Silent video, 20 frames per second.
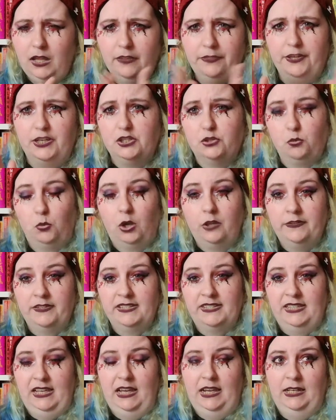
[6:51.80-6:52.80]
there's one
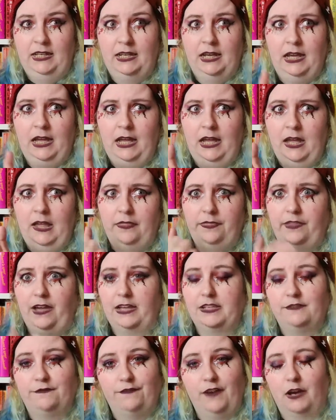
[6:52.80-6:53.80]
scene
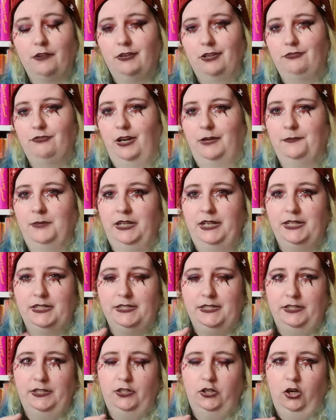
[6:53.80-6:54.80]
that's very
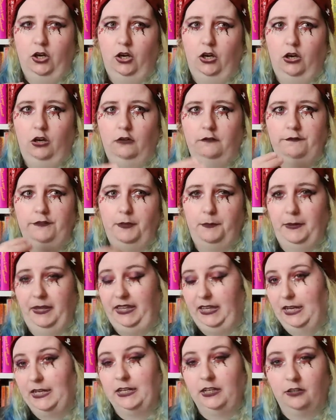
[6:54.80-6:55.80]
reminiscent of the
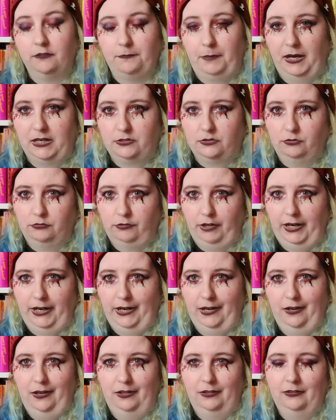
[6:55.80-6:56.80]
beginning of Battle
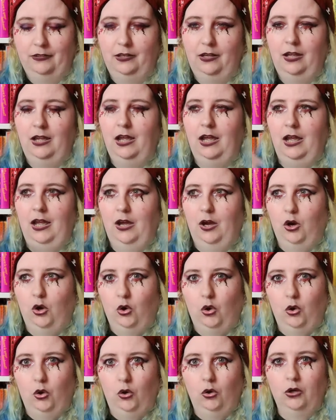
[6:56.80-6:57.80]
Royale.
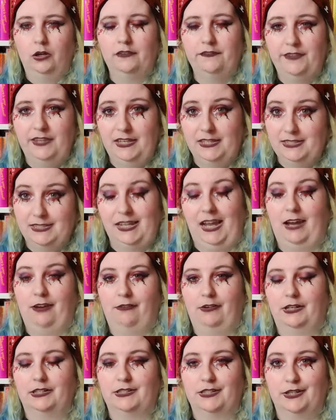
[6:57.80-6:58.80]
All of these
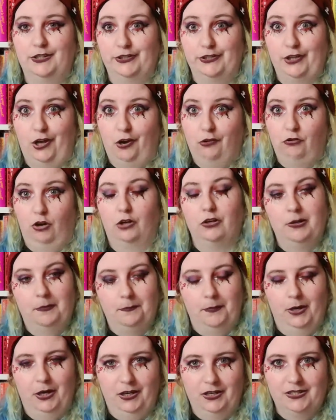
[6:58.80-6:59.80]
characters are on a
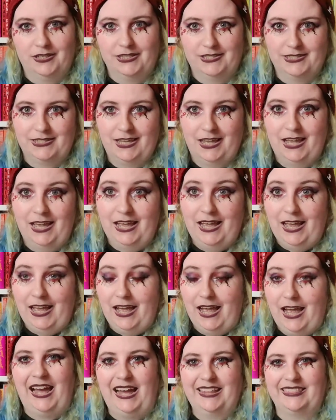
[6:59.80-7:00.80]
bus
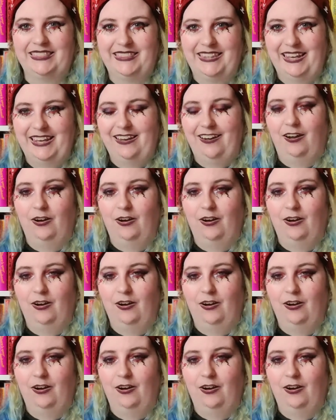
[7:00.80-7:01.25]
and they